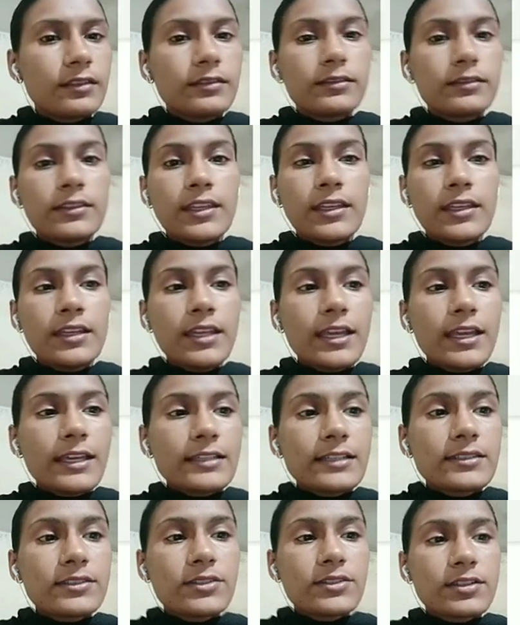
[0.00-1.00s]
The
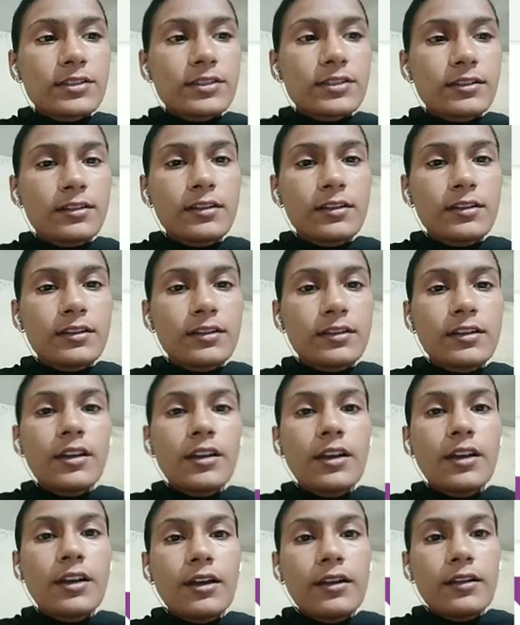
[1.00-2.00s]
next,
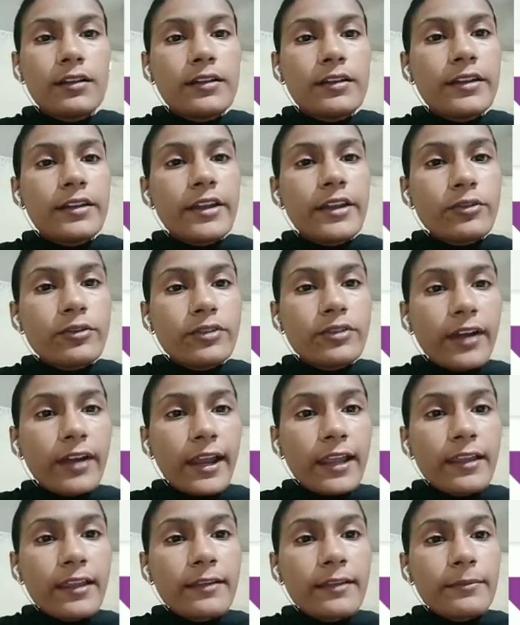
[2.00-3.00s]
now
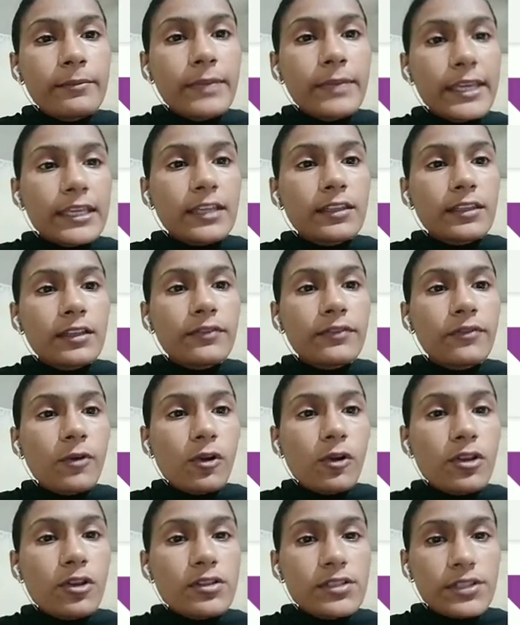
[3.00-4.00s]
try making the
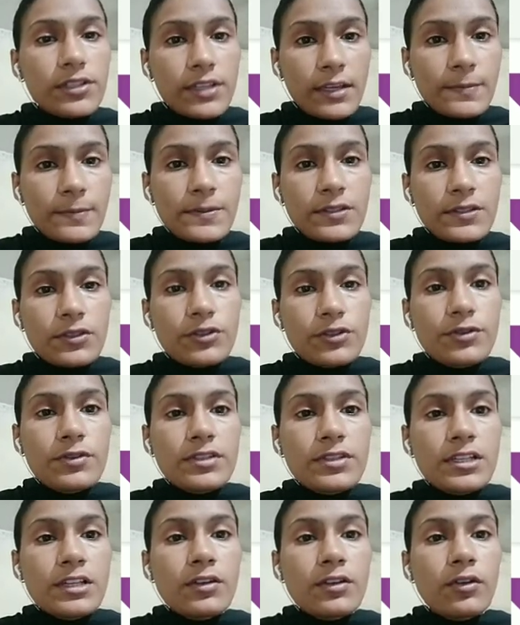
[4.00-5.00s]
following shapes
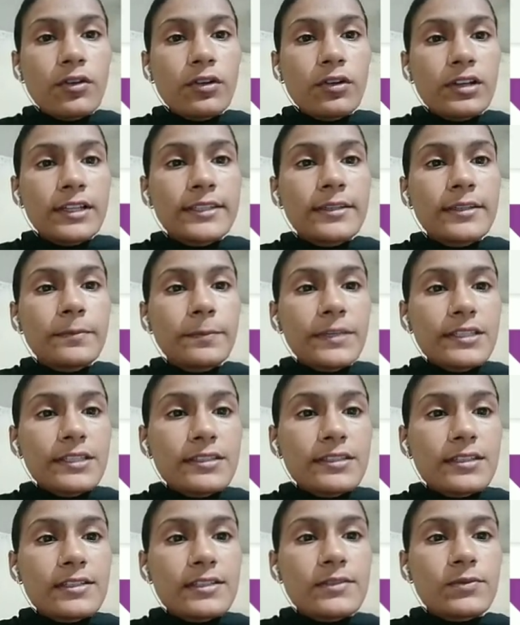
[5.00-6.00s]
using only the
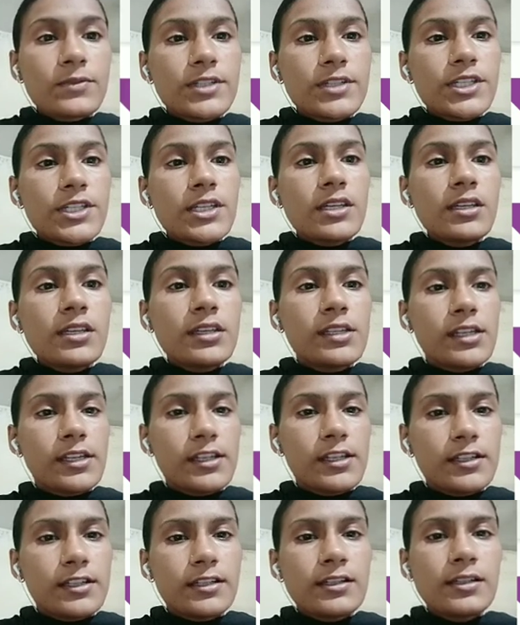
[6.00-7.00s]
pieces written
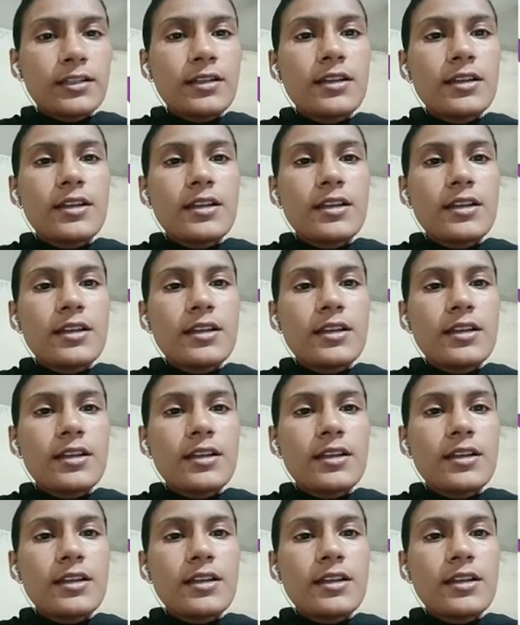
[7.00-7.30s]
here.